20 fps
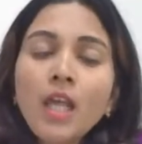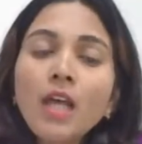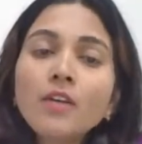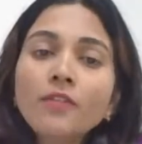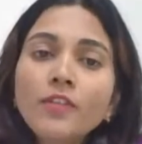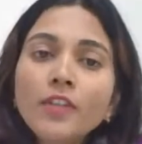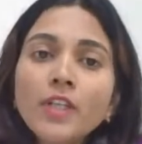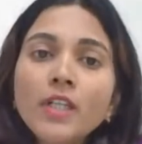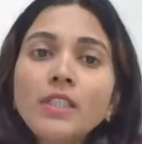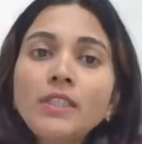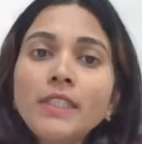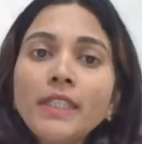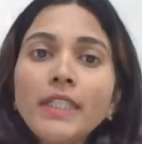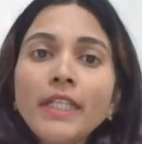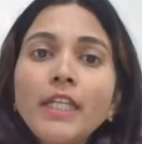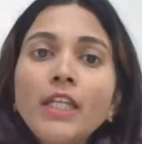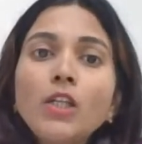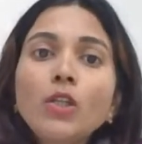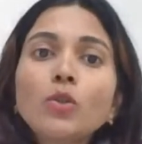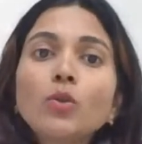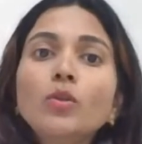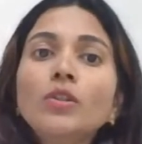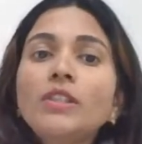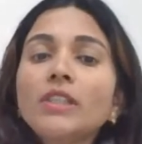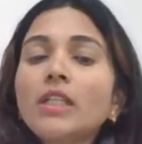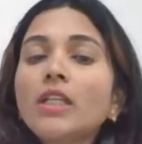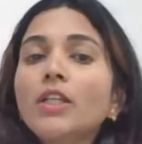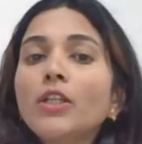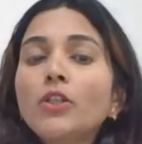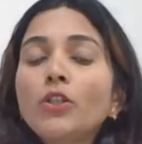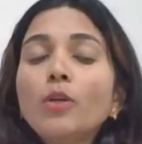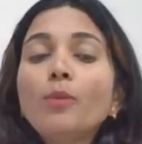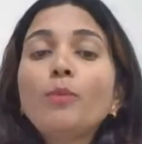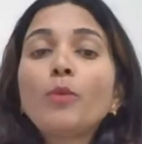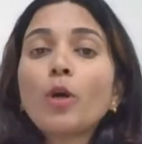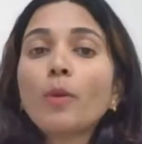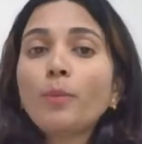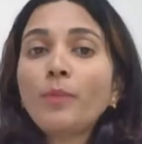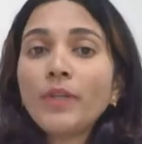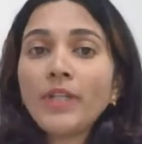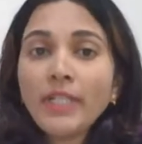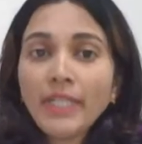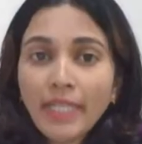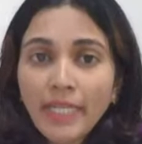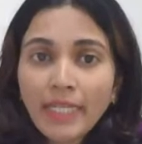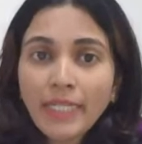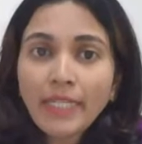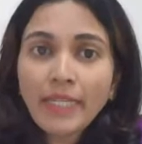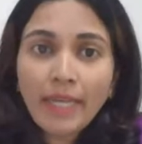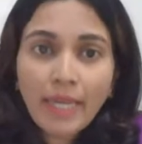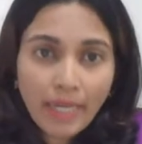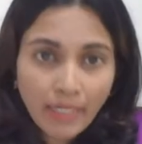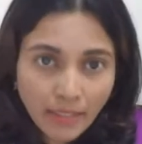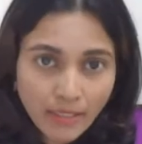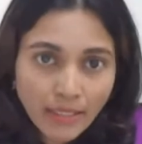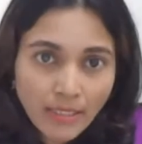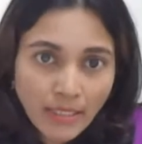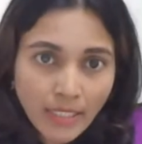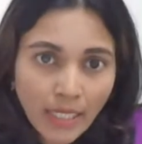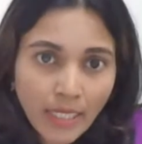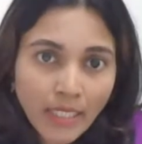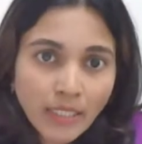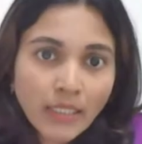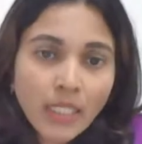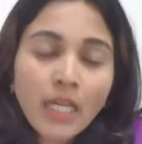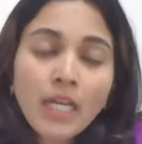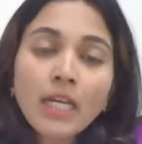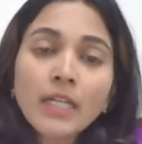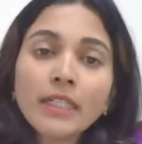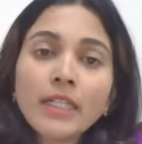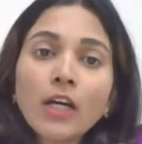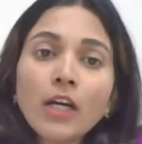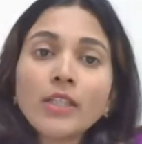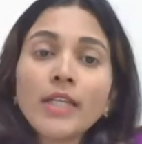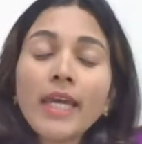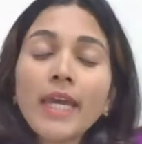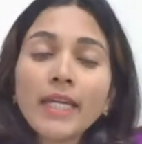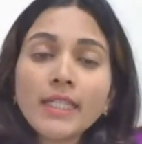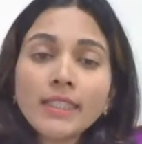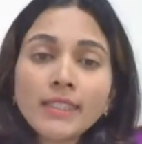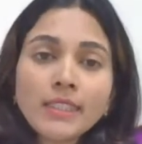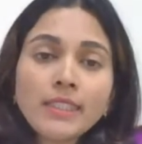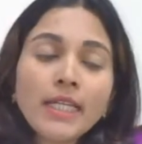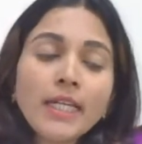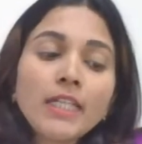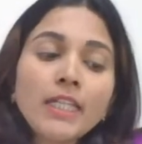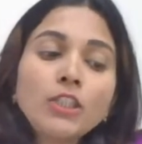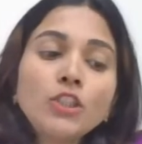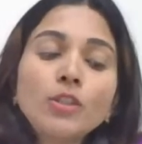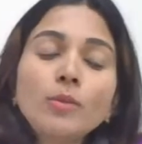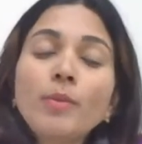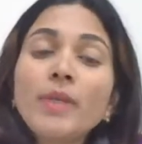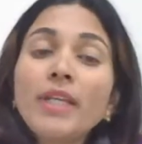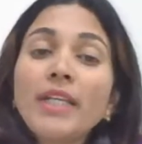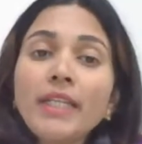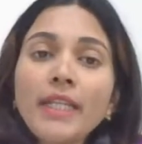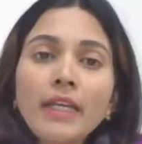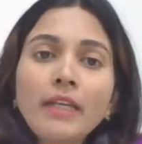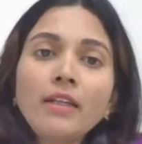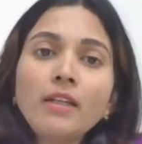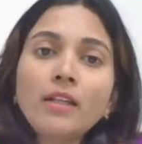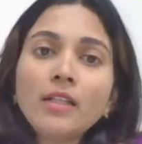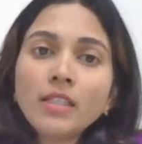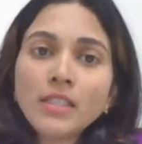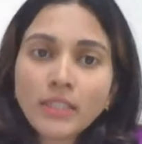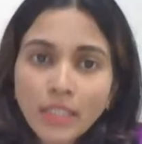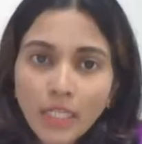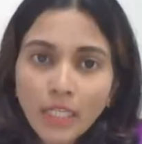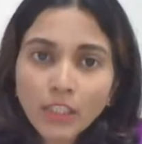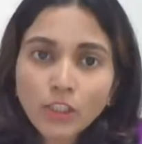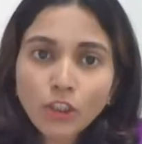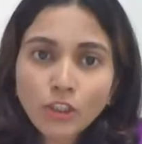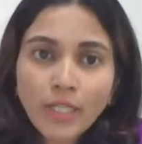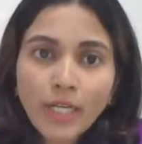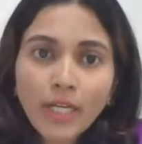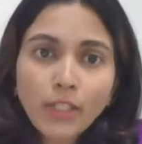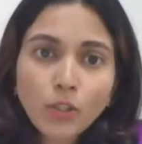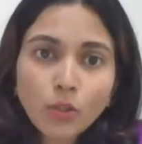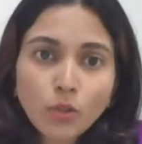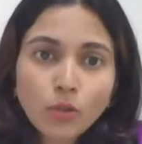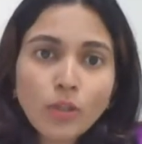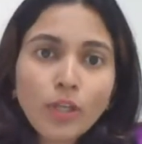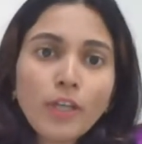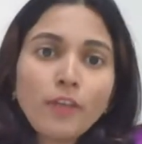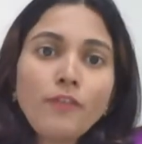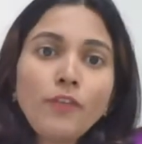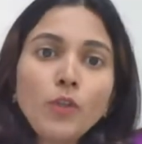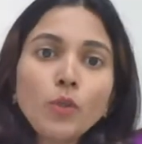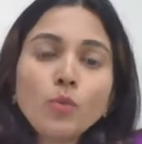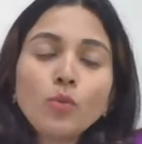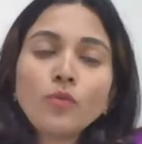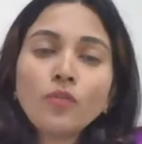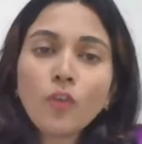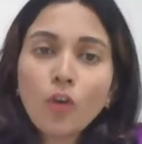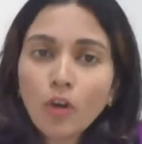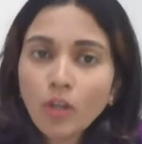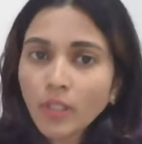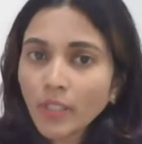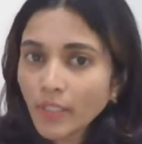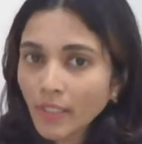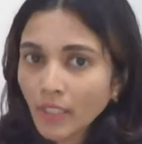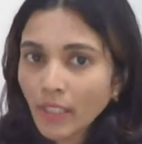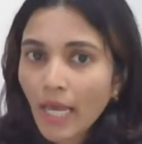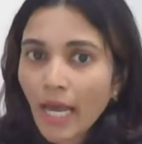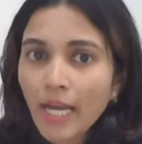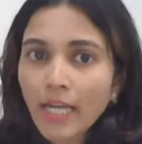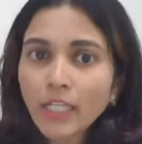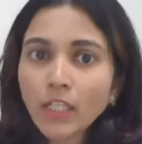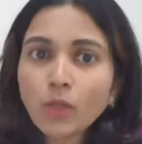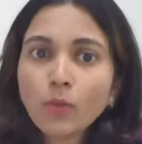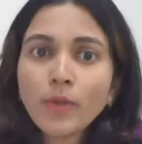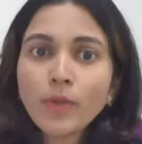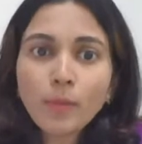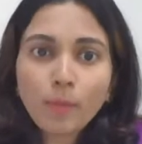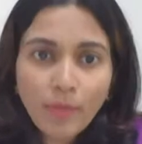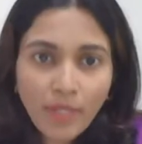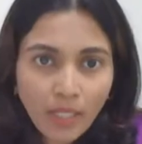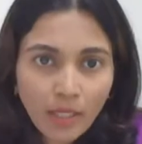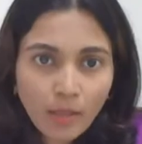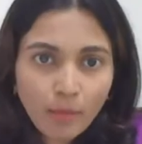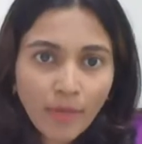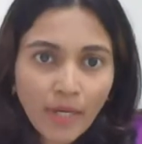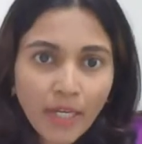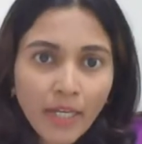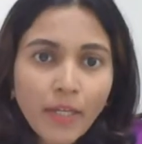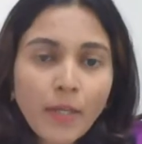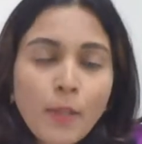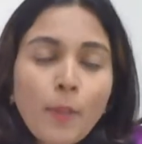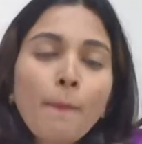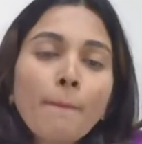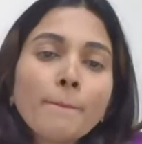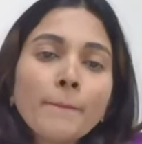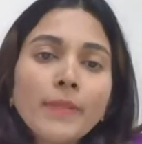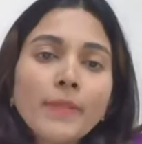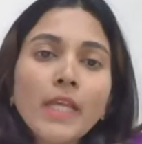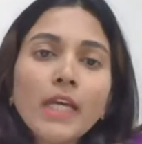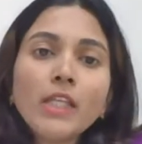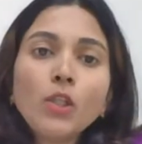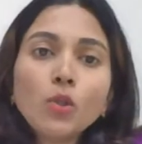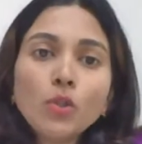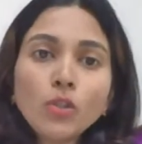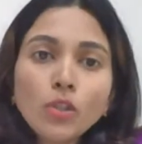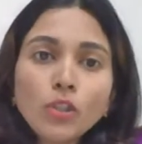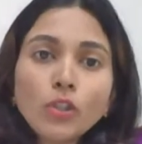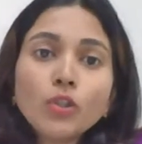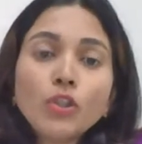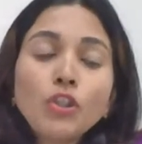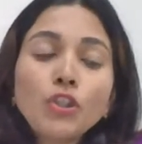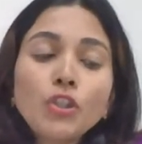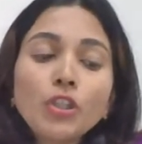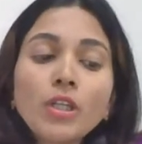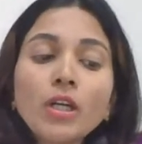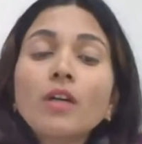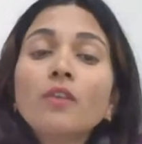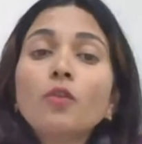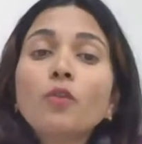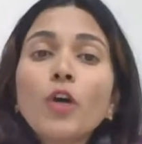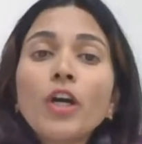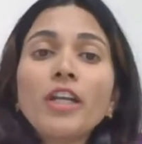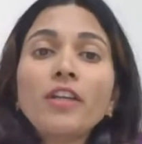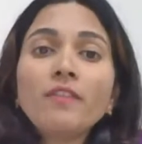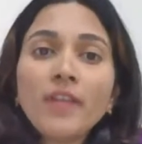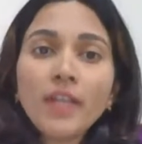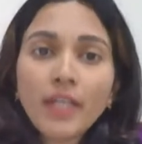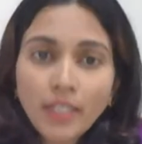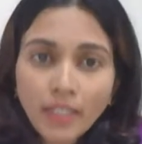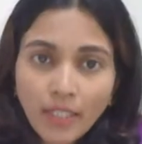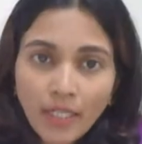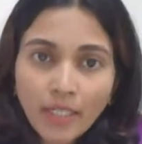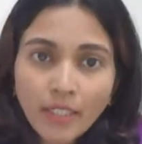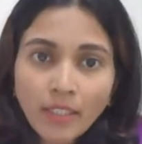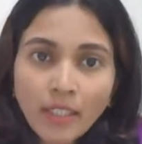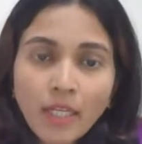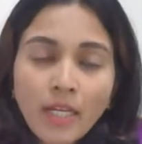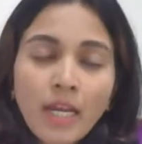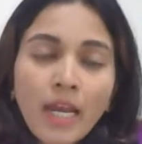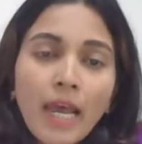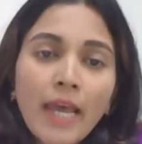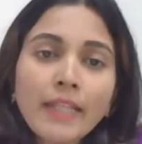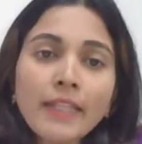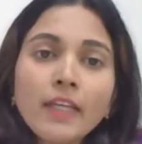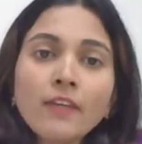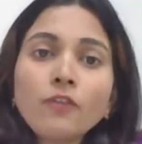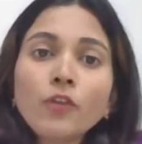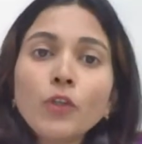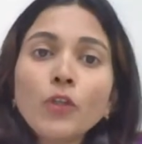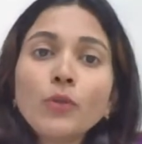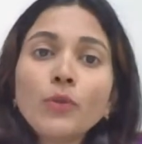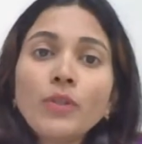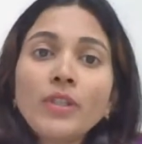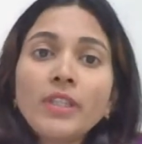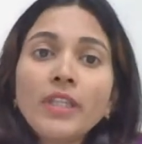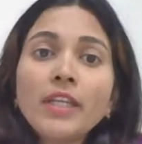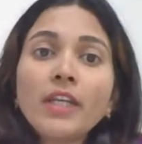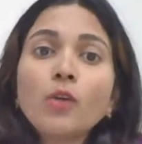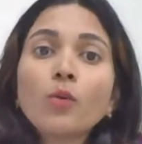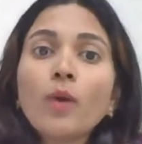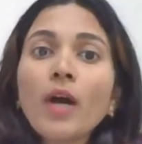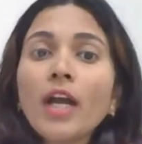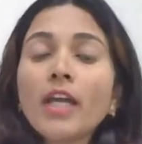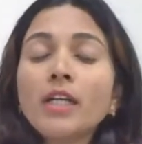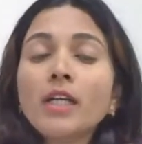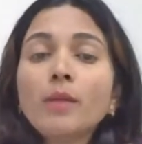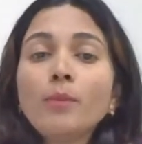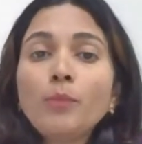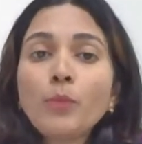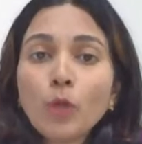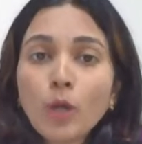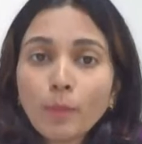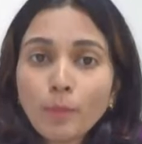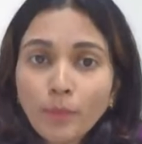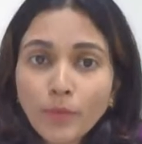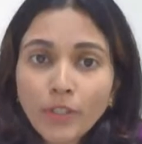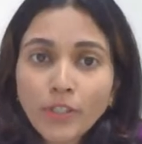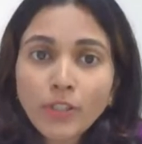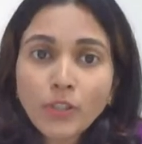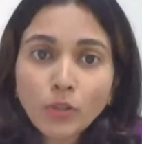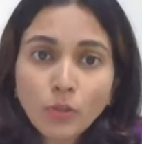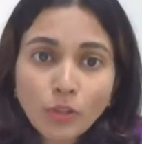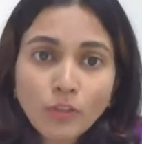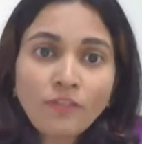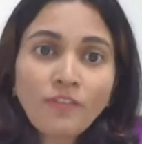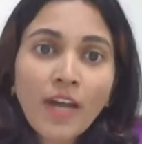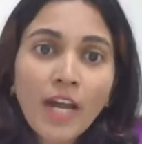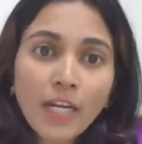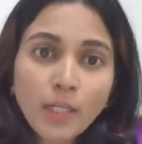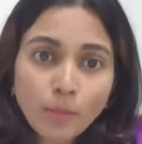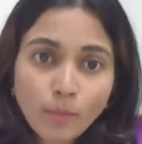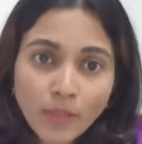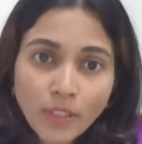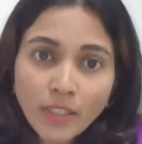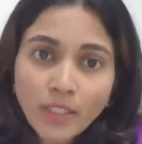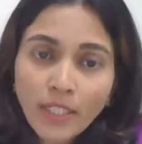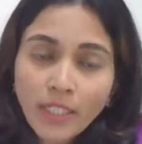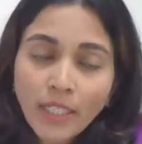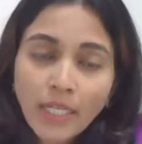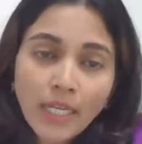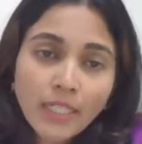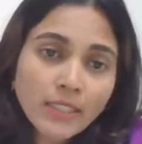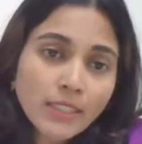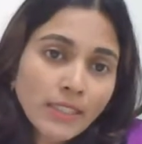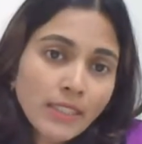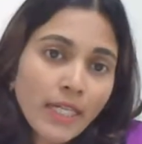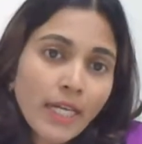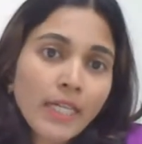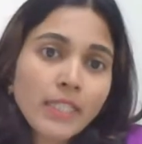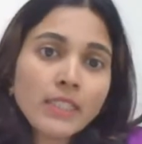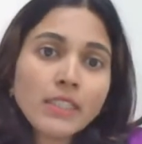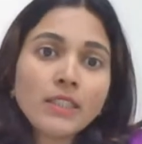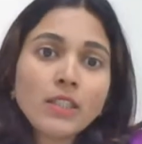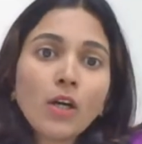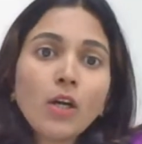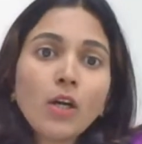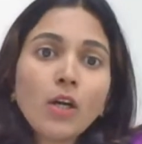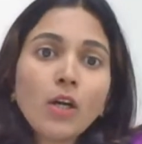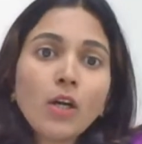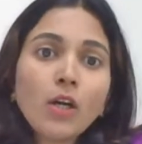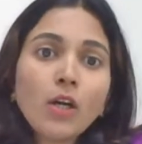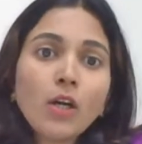First, it includes proper daily exercise. Now the exercise should be tailored such that if you fall in the adequate BMI, then you should avoid weight gain, and therefore you require proper fat burning exercises, along with